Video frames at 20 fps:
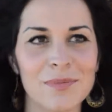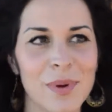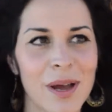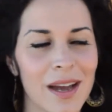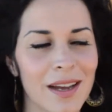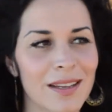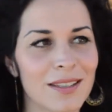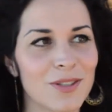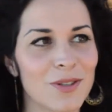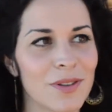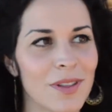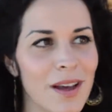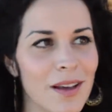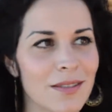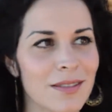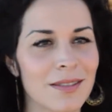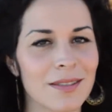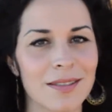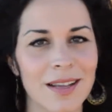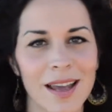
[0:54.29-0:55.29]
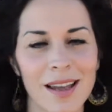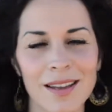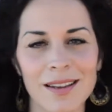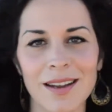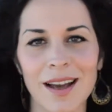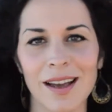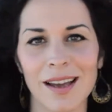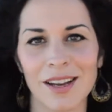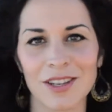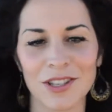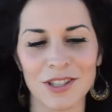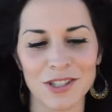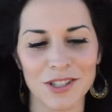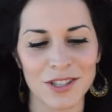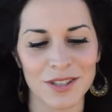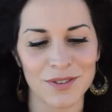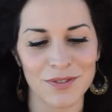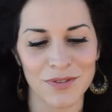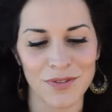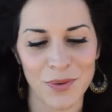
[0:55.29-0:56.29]
Back in 2010, I
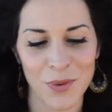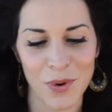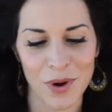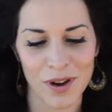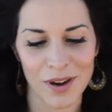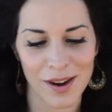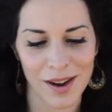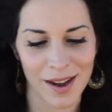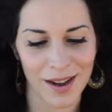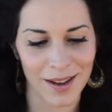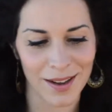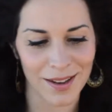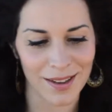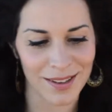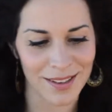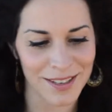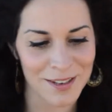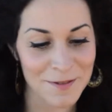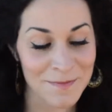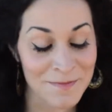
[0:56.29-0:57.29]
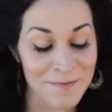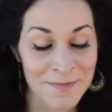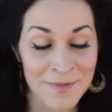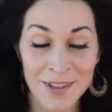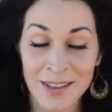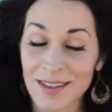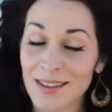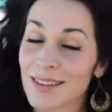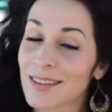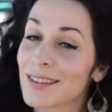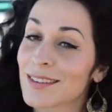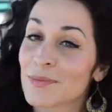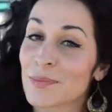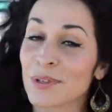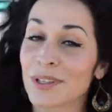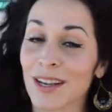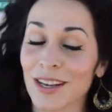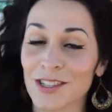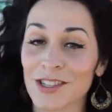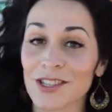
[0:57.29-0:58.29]
auditioned for a
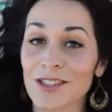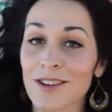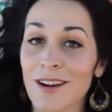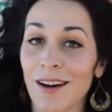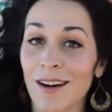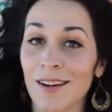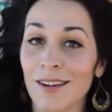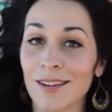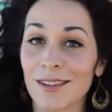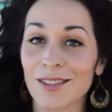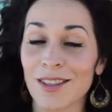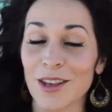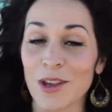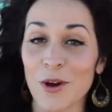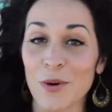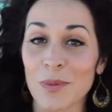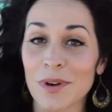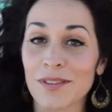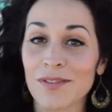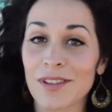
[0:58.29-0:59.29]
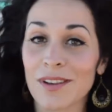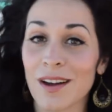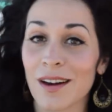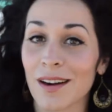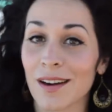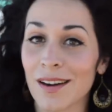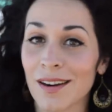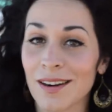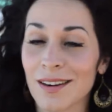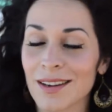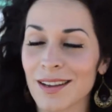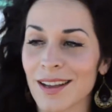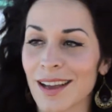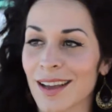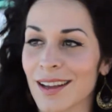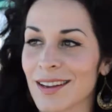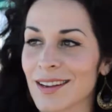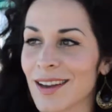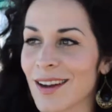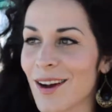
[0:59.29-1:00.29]
production called The Yeoman of the Guard,
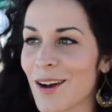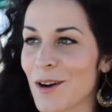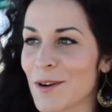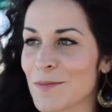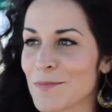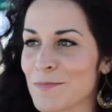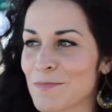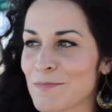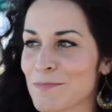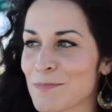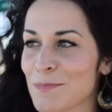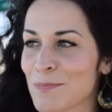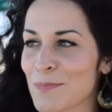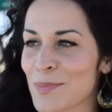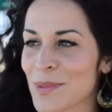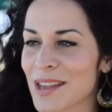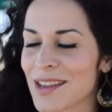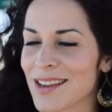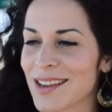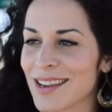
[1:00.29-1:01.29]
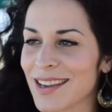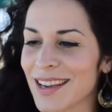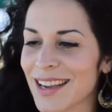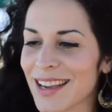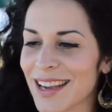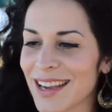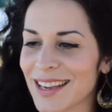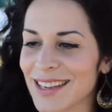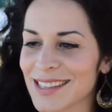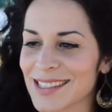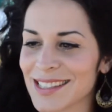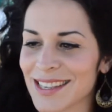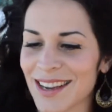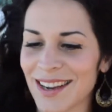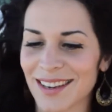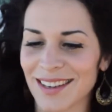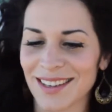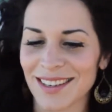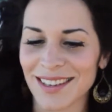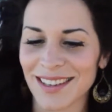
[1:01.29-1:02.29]
and
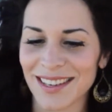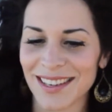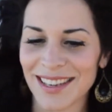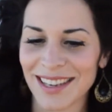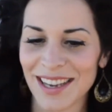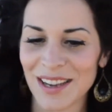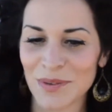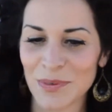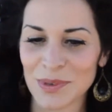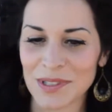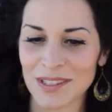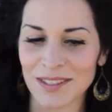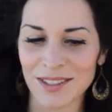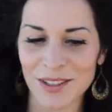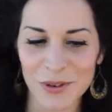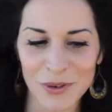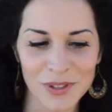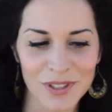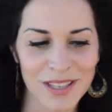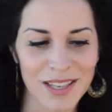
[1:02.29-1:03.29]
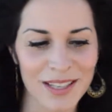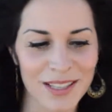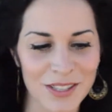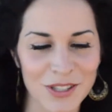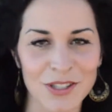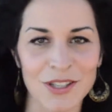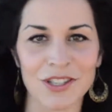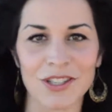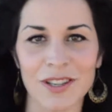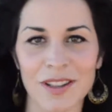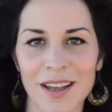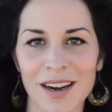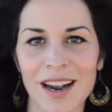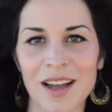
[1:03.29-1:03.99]
it was literally a decision that